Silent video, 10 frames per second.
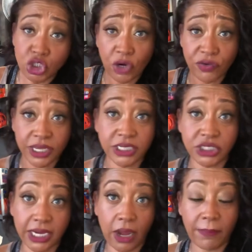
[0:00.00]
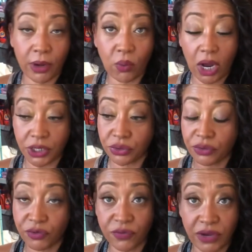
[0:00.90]
Don't forget to check out my
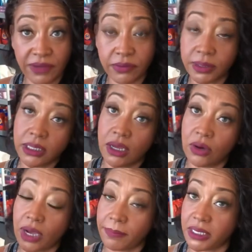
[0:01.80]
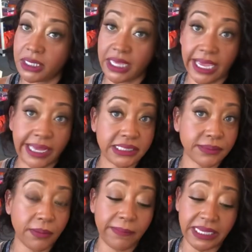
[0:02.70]
walkthrough for Five and Below. I mean, they had
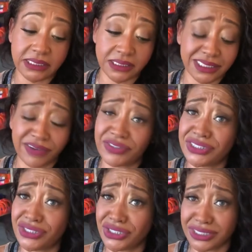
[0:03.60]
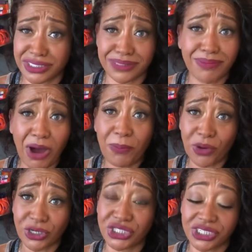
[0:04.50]
some amazing stuff. This is just a small
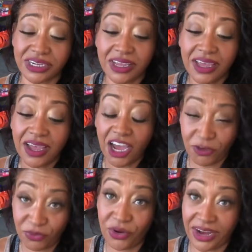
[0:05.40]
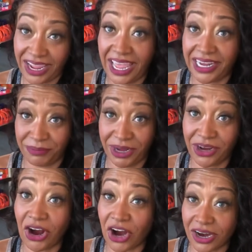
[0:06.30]
portion of what I had in my
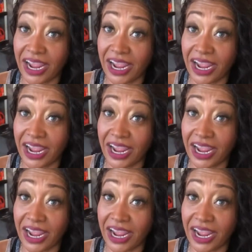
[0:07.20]
cart.